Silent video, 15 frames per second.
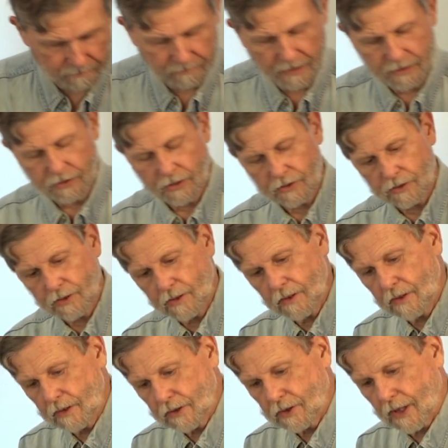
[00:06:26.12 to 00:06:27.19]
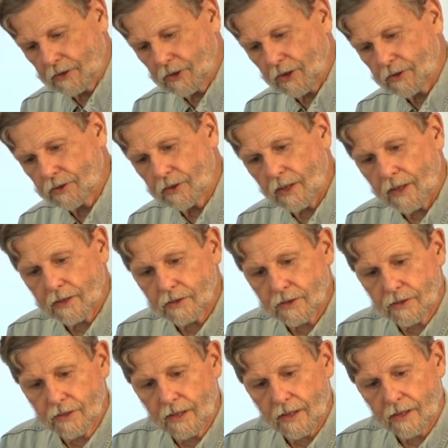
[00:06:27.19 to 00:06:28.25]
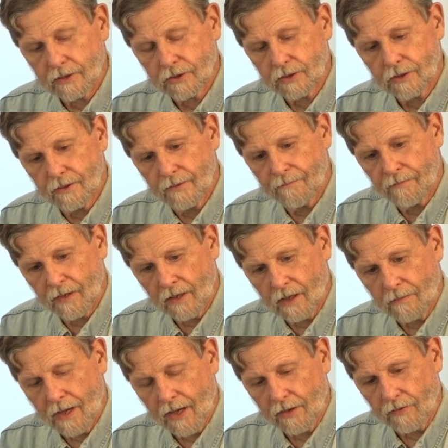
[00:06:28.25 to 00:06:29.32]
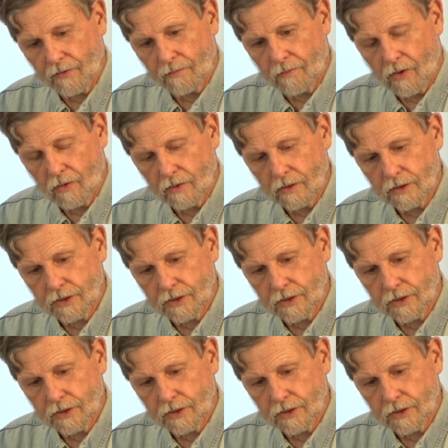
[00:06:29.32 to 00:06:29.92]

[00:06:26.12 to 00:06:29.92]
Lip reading: Pieces such as this come out of the mold.